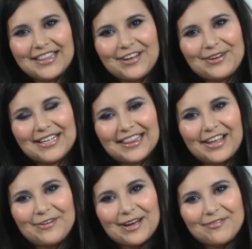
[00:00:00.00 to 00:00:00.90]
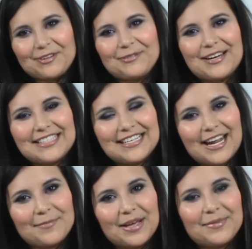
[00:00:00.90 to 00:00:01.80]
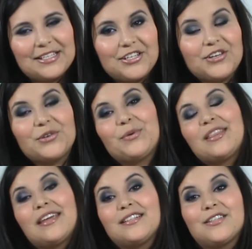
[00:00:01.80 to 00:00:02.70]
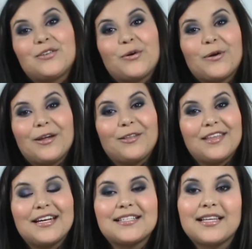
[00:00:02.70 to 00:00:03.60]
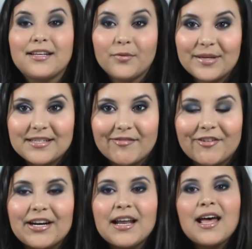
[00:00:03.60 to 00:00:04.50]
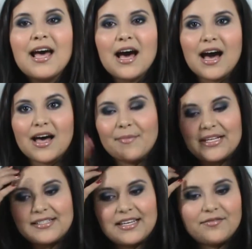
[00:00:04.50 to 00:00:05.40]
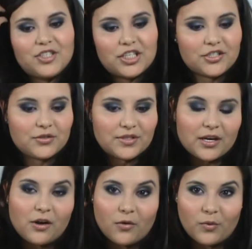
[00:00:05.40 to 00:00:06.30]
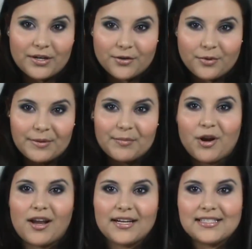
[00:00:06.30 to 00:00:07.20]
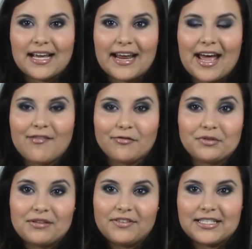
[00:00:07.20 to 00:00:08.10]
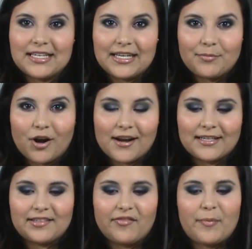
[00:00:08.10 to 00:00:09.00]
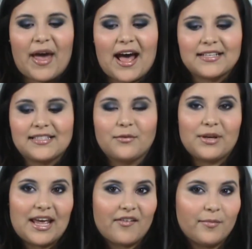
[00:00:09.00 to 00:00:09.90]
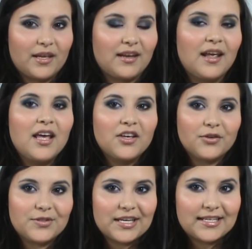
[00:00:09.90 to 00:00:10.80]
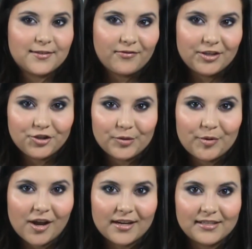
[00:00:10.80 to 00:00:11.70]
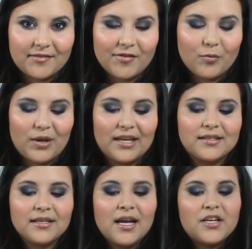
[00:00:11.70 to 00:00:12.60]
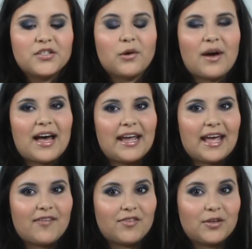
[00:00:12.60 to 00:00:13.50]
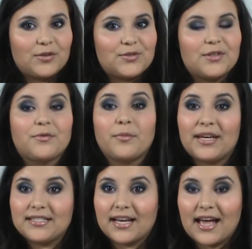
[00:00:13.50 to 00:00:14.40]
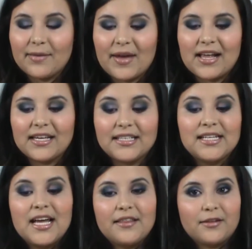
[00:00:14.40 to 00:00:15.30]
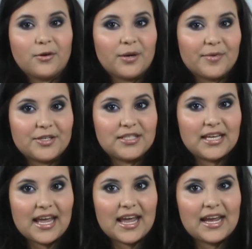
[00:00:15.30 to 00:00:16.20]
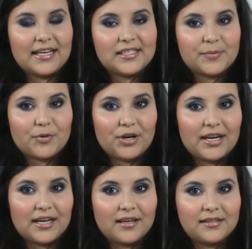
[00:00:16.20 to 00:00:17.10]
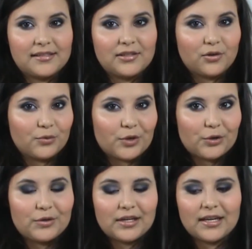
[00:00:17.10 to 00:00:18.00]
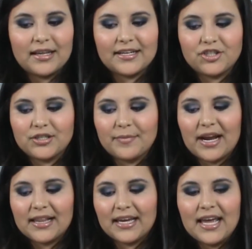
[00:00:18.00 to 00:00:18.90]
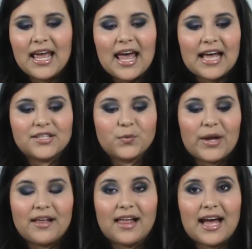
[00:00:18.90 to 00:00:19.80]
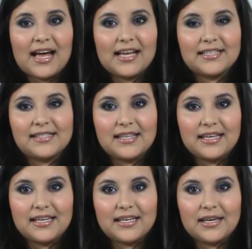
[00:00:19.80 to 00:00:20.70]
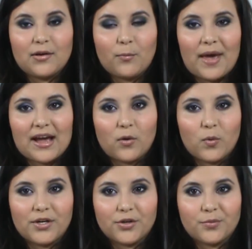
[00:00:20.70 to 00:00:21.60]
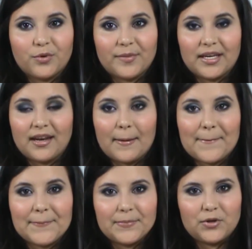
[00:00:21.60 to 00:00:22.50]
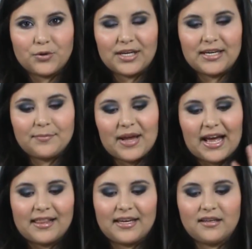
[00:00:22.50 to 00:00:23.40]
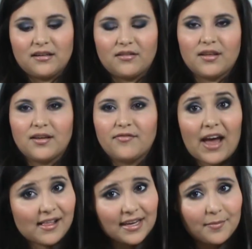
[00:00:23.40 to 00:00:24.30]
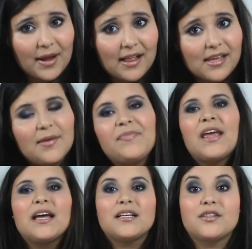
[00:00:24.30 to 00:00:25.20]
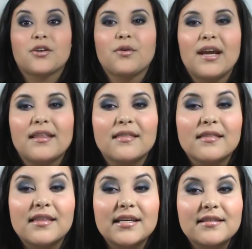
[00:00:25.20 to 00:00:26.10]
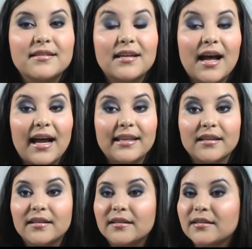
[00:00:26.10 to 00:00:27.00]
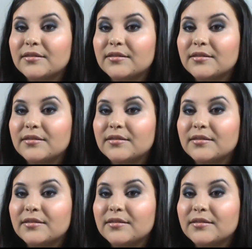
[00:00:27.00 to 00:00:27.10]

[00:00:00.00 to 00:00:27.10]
Hello everyone. Today I'm coming to you with a tutorial that is a little bit different. Instead of just using all Wonder Woman products, I have revisited products of the past that we have been using as featured products of the week. So I have used the Romantic Eye palette, the Laura Mercier Spring Silk Road collection palette, as well as the MAC Wonder Woman green palette, the Valiant palette, to create this eye look.